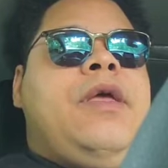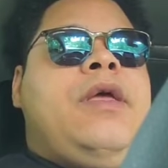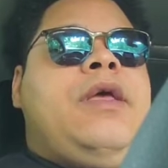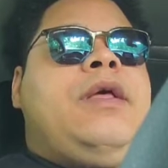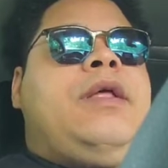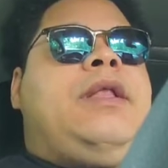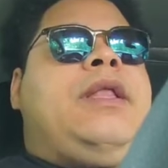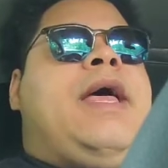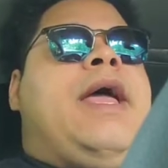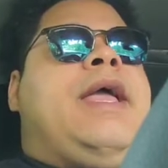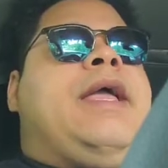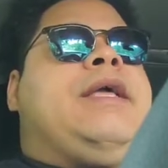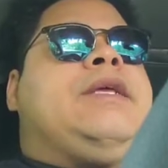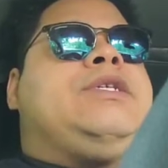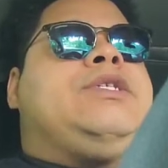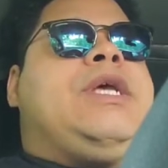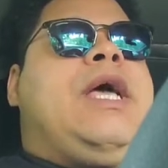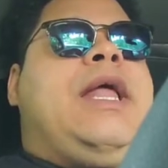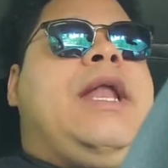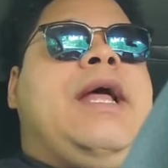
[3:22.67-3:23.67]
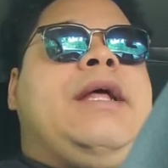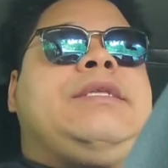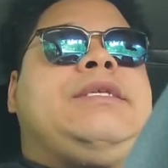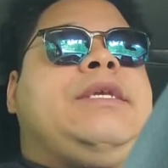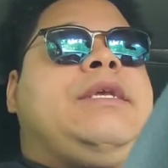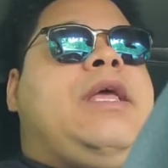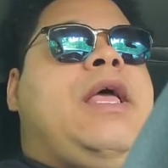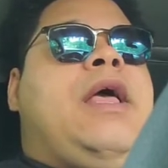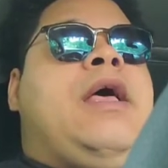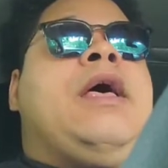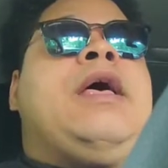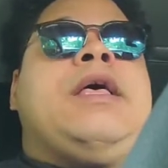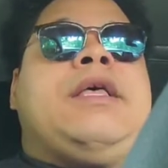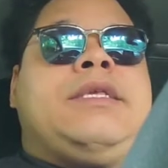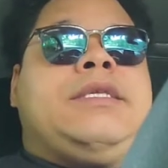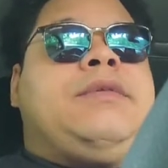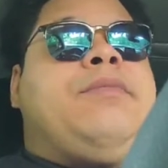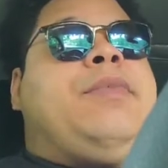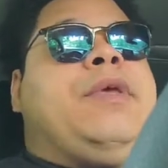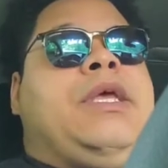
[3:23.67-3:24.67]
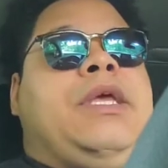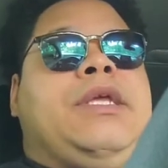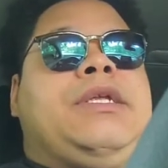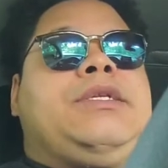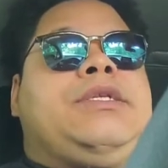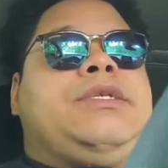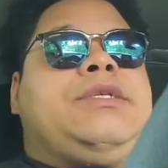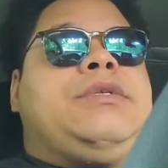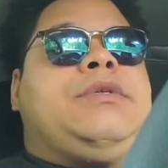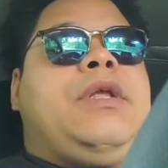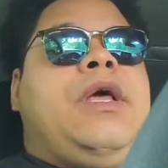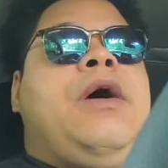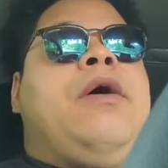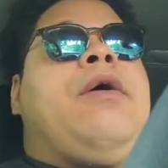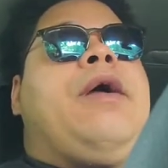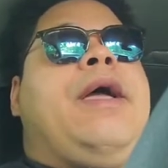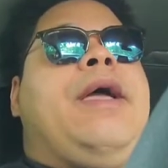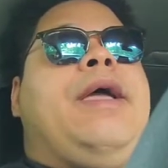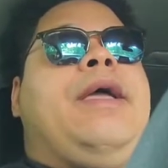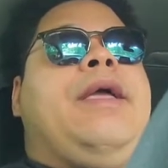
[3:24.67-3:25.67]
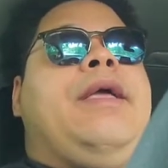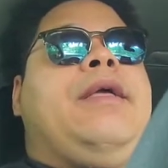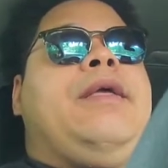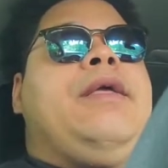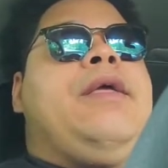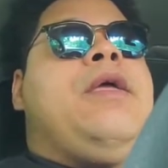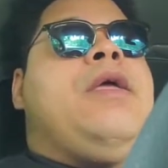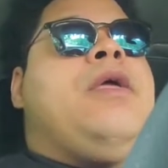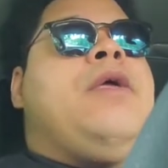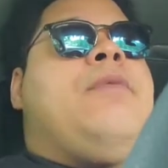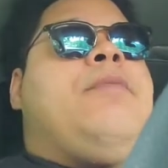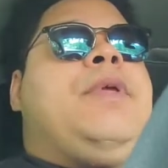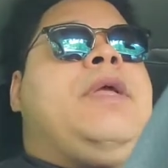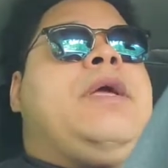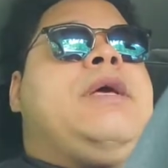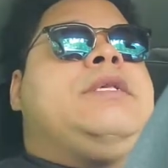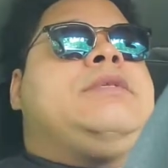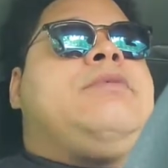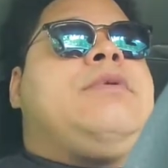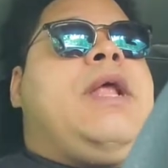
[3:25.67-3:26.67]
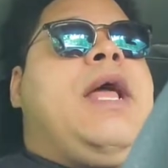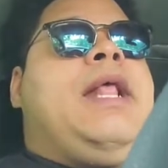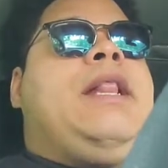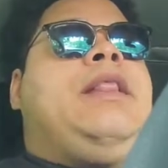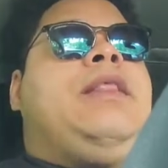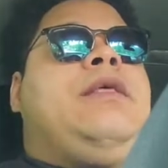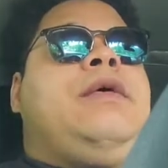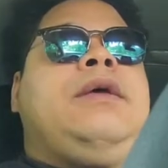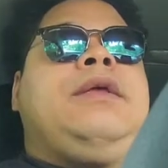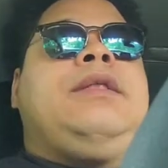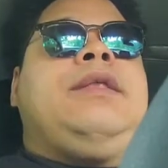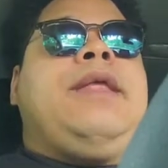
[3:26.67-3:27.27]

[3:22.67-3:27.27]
Like, shout out to us, bitch, okay? Because when I look